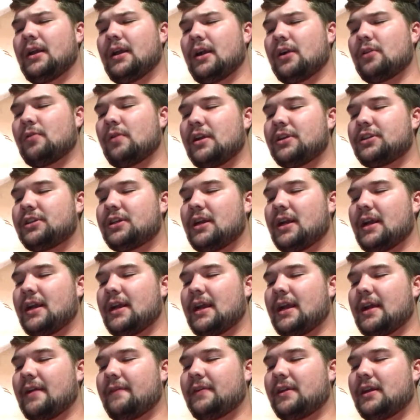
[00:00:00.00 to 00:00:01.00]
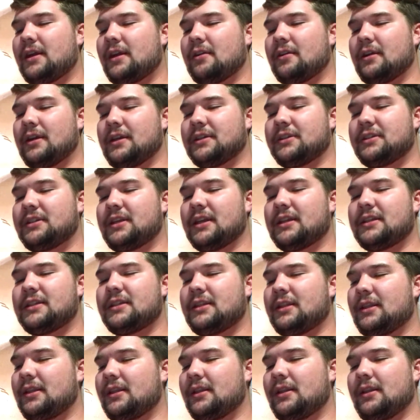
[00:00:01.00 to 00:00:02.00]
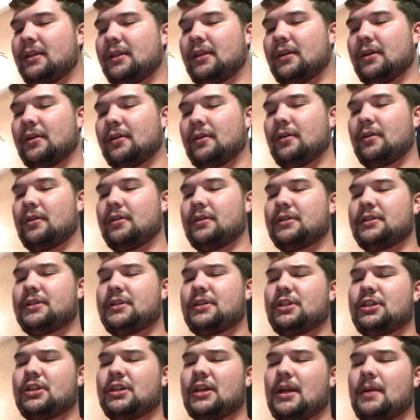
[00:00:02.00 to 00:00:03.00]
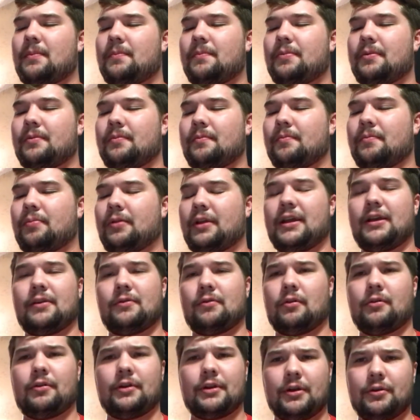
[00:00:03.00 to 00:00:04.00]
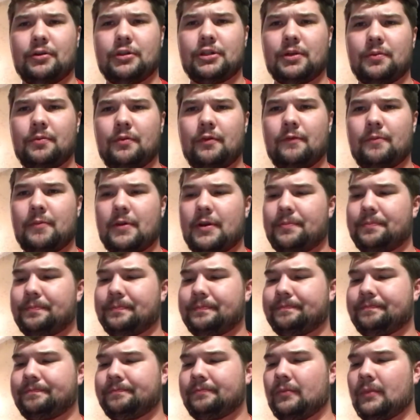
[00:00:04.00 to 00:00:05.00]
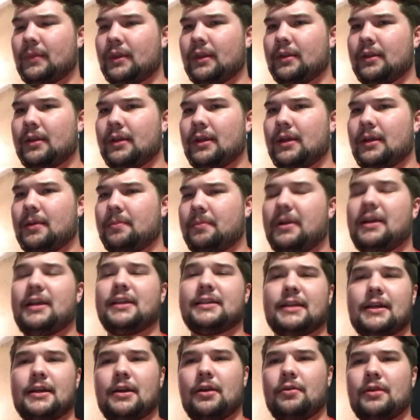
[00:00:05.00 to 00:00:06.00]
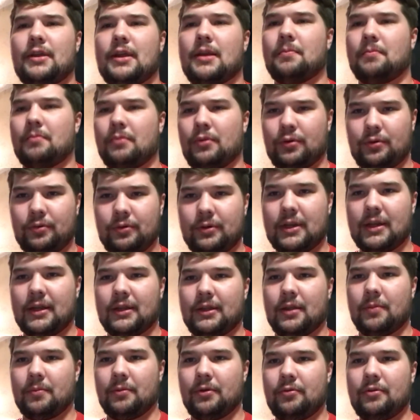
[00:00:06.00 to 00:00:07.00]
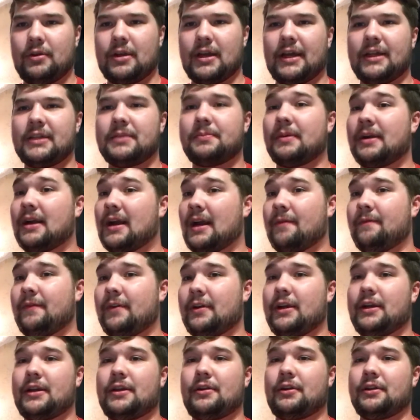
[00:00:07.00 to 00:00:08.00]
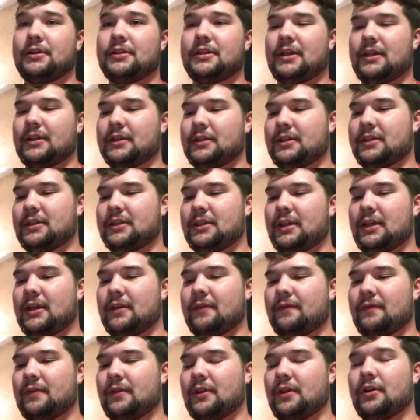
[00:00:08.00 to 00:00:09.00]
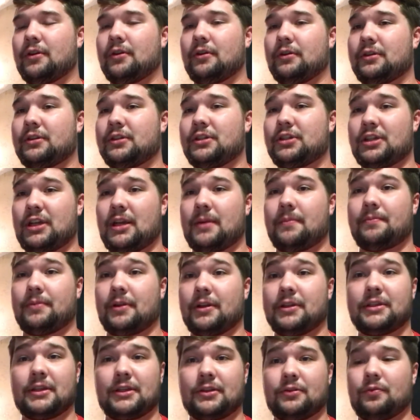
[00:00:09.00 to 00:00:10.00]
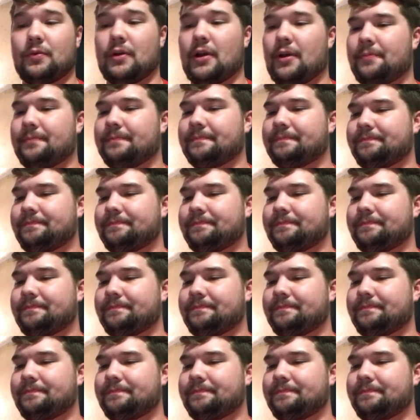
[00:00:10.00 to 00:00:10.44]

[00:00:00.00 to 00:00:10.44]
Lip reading: A question I have here is, does the Earth's shape play a role in ocean movement? Because I know that the moon does, but I'm very curious as to see if the Earth's shape does as well.